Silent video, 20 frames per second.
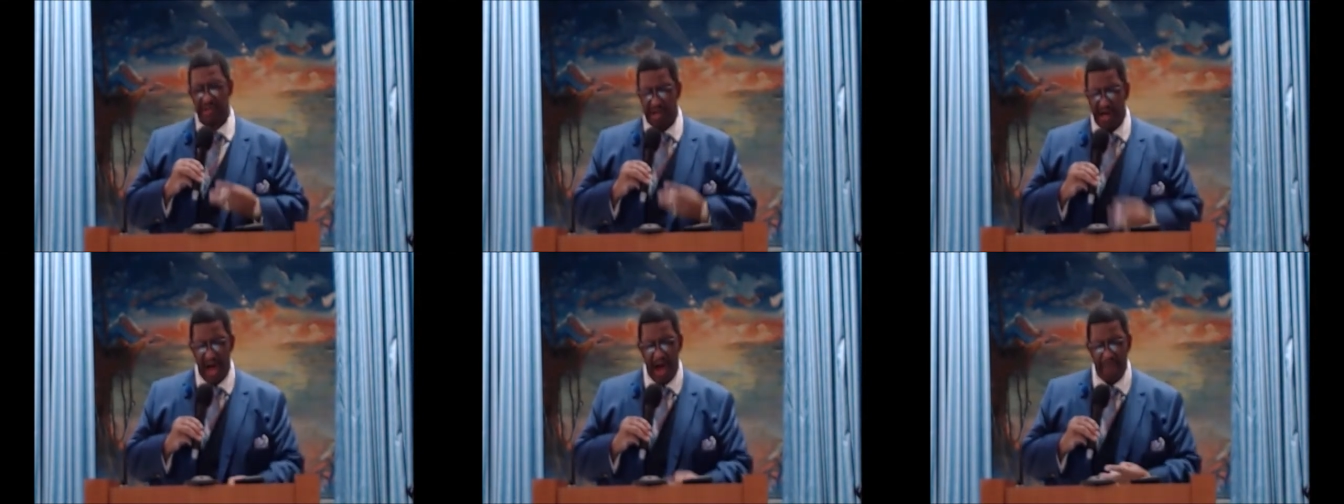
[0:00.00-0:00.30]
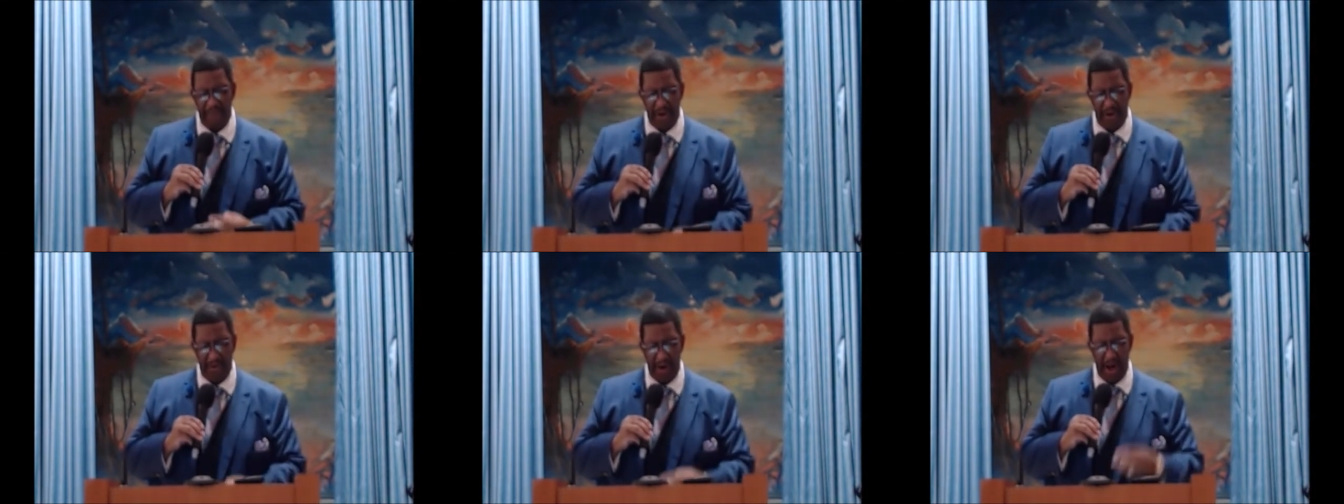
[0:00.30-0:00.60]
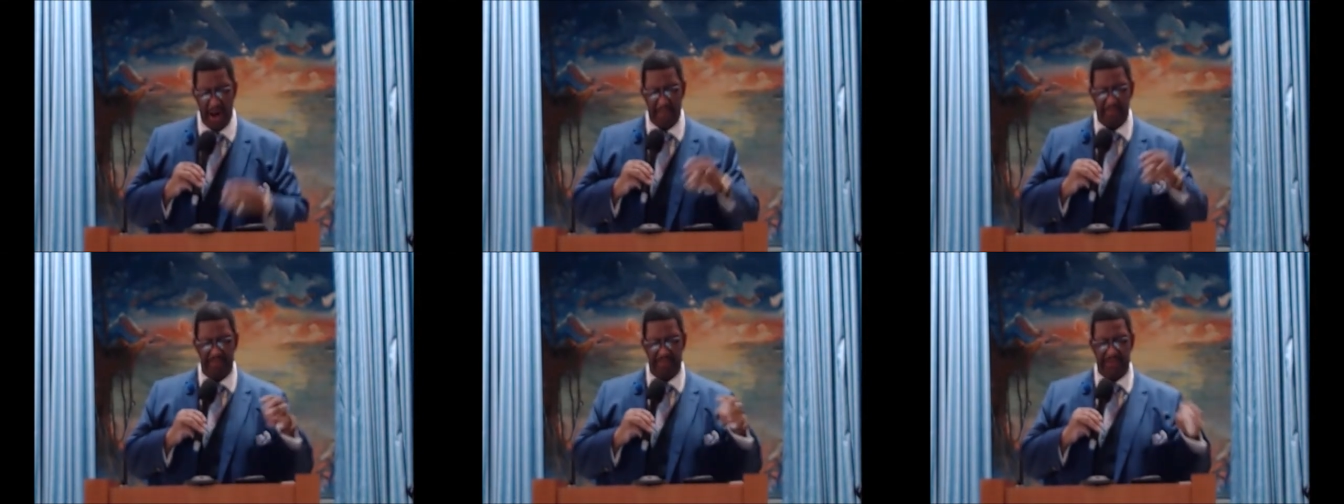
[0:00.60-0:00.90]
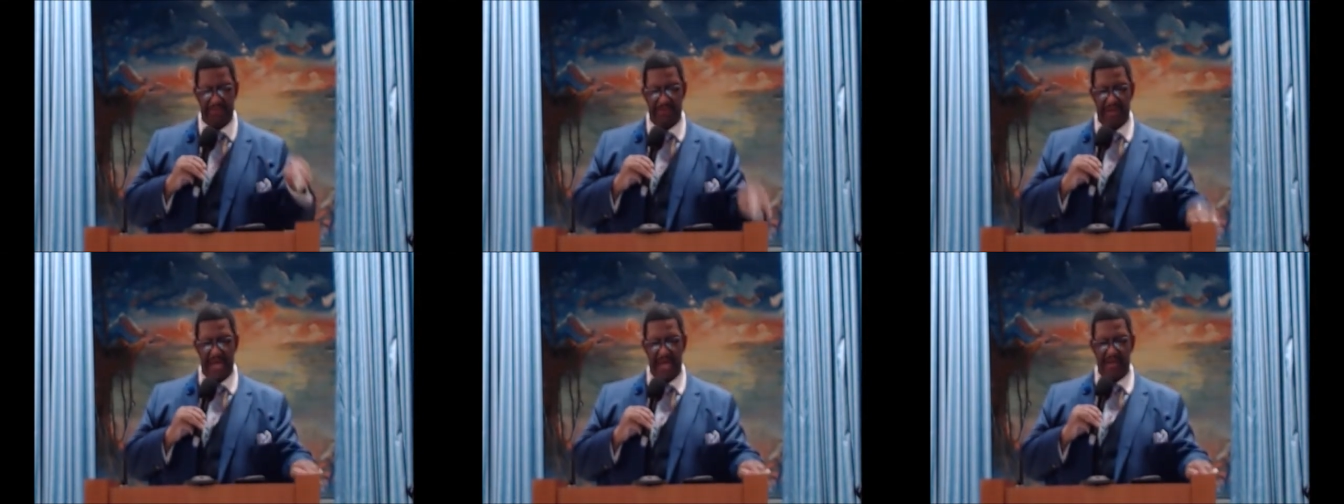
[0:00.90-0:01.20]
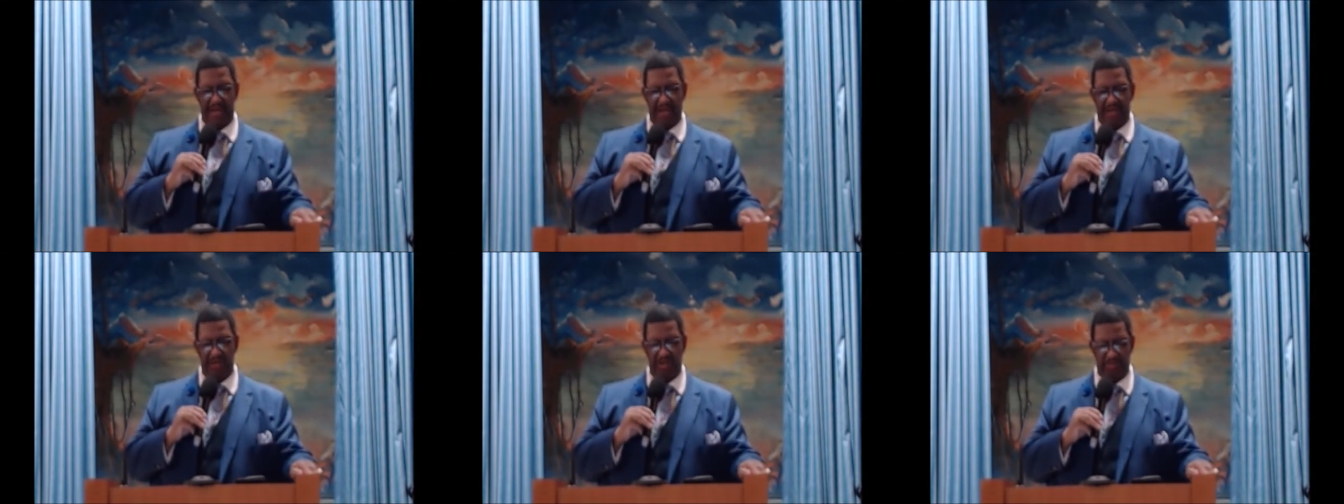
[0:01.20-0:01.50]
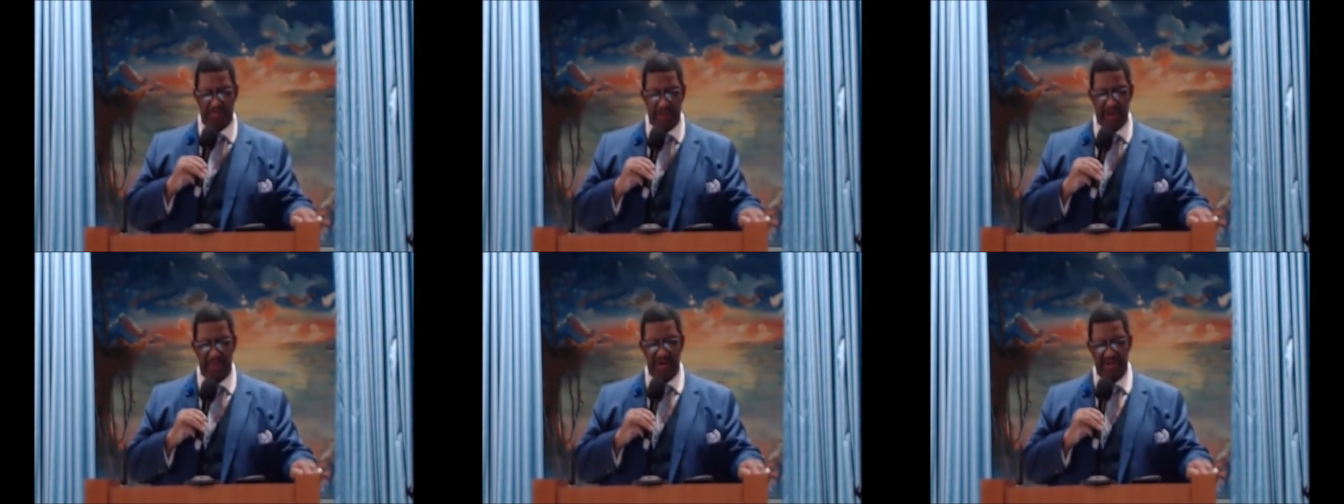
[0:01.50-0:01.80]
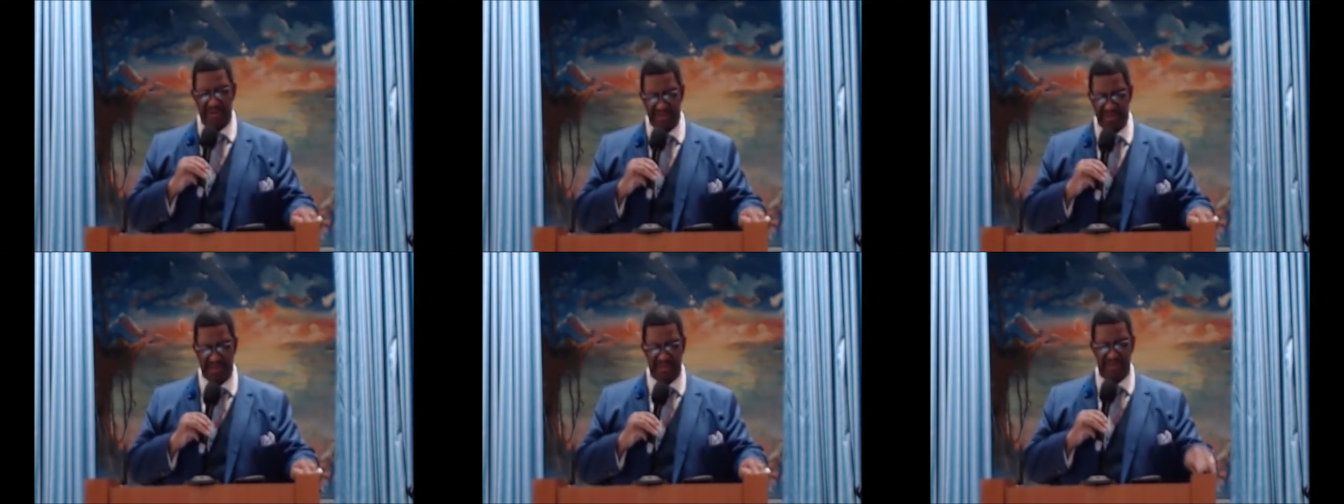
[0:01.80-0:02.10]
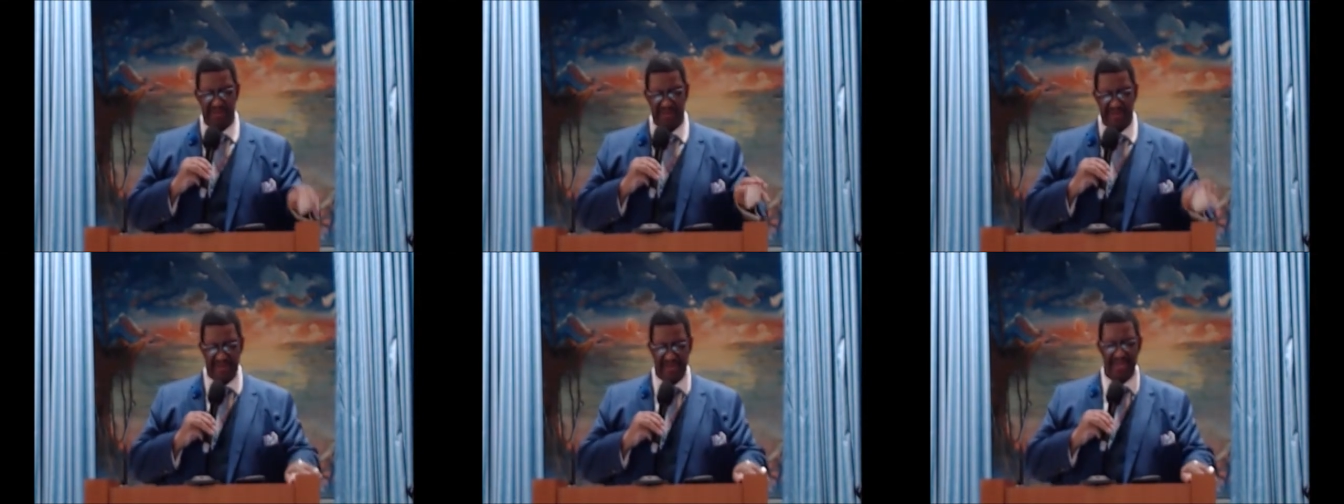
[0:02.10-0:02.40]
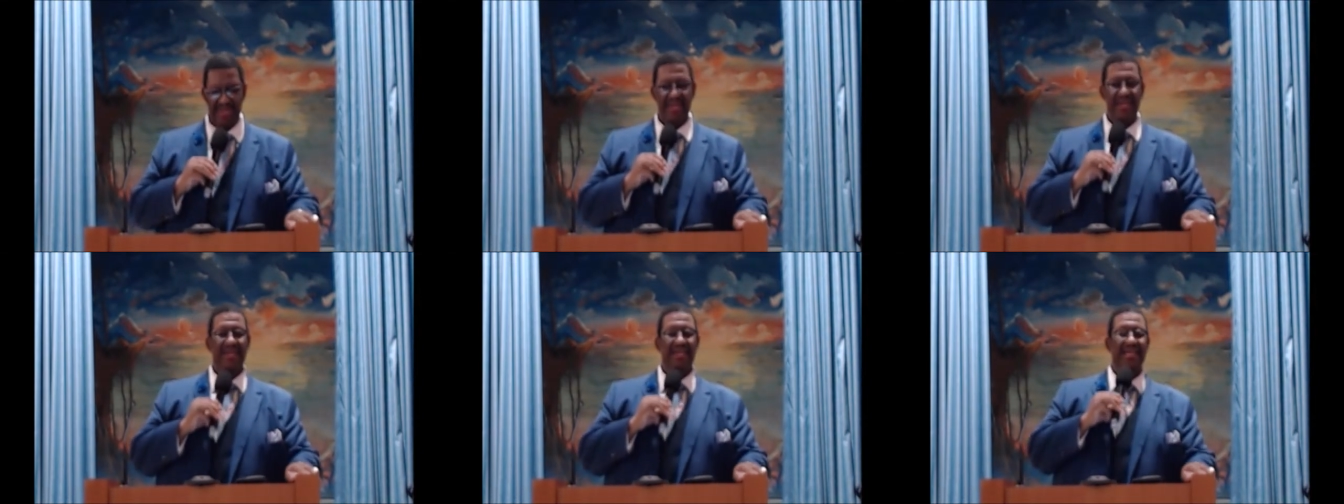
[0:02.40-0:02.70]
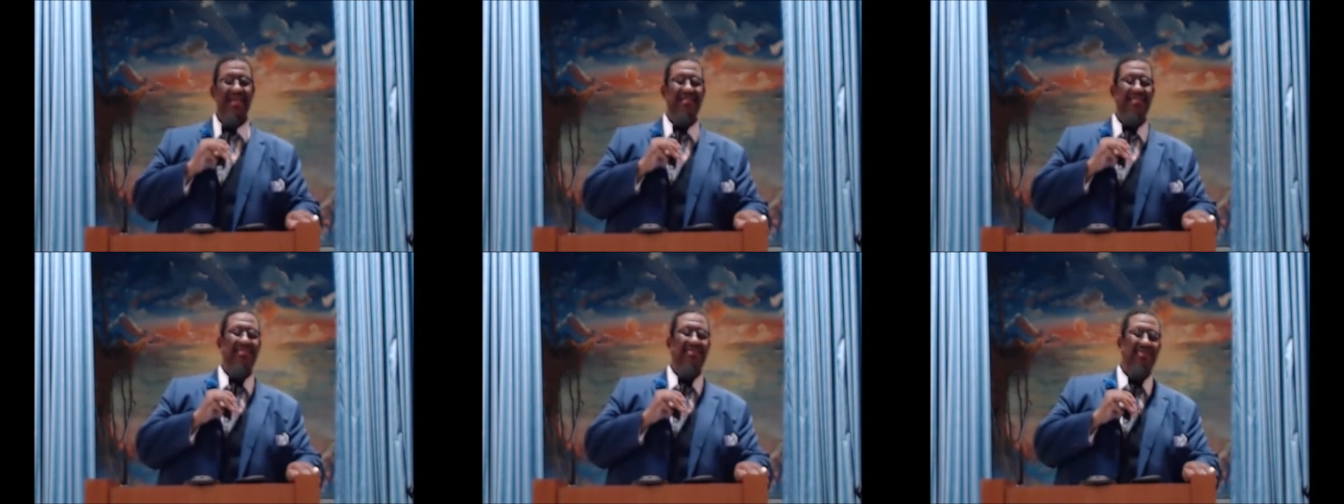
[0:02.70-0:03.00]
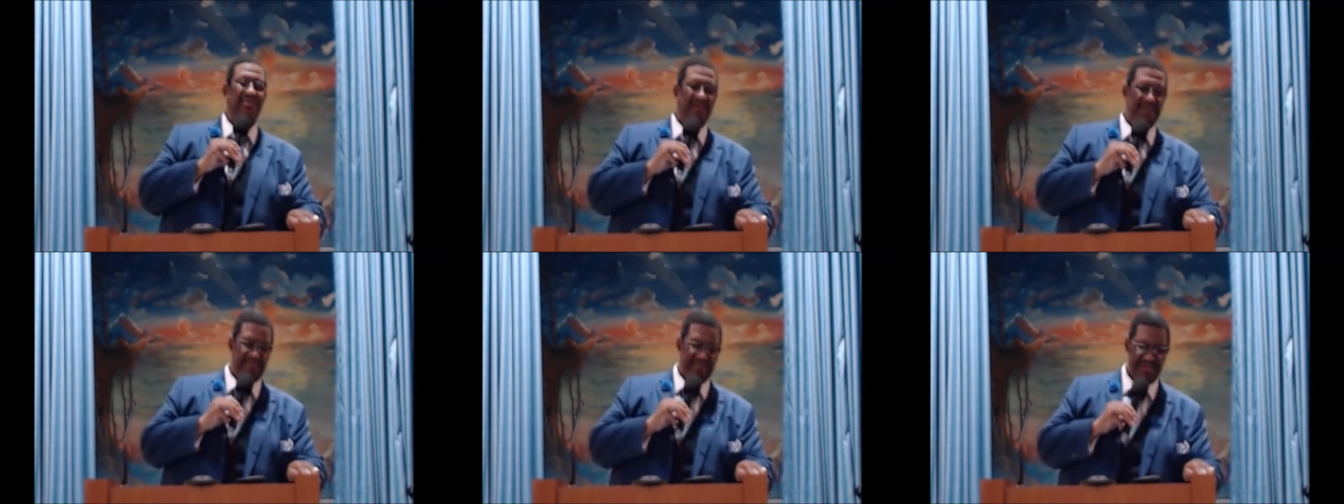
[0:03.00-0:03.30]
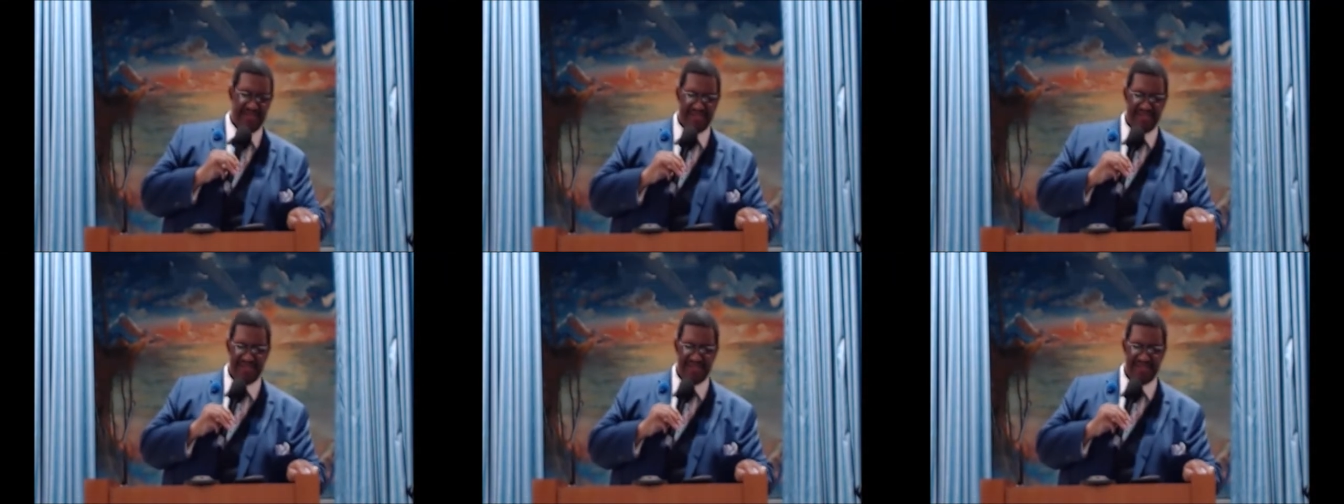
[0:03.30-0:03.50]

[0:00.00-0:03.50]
cover-ups and conspiracies in the scriptures.